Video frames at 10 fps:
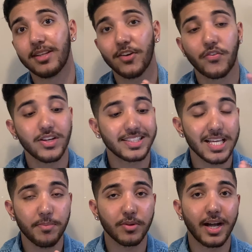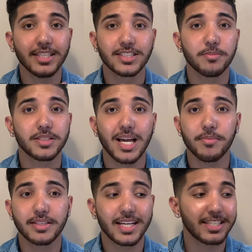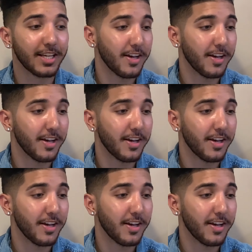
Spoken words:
Like, for example, I sometimes get